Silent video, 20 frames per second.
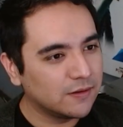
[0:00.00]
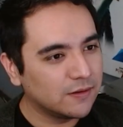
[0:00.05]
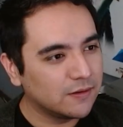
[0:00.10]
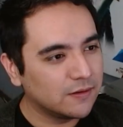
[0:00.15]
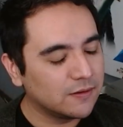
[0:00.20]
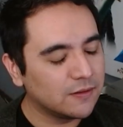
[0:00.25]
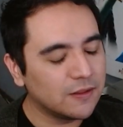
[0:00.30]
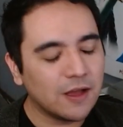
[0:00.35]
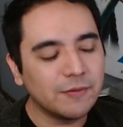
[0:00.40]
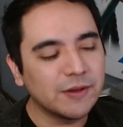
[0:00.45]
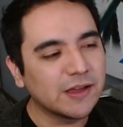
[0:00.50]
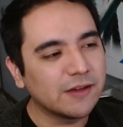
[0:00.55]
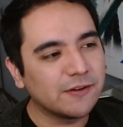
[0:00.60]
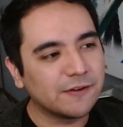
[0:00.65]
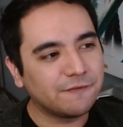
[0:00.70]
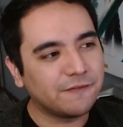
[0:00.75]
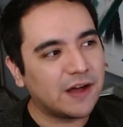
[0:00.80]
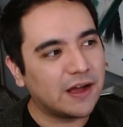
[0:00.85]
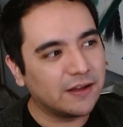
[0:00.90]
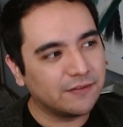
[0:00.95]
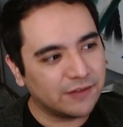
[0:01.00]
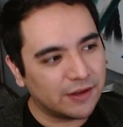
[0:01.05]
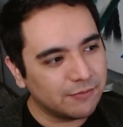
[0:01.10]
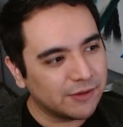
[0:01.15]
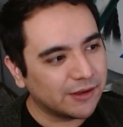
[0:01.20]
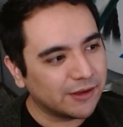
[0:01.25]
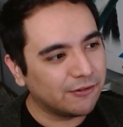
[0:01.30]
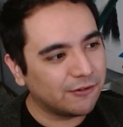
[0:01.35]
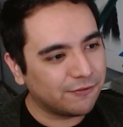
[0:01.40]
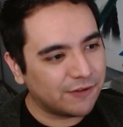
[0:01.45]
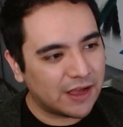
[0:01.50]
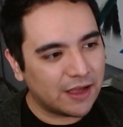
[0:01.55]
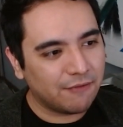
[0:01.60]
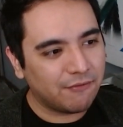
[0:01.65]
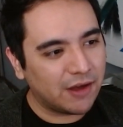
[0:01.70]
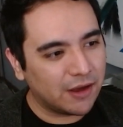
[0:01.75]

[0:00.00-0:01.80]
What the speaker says: No, I'm gonna give it a 5. I'm gonna give it a 5.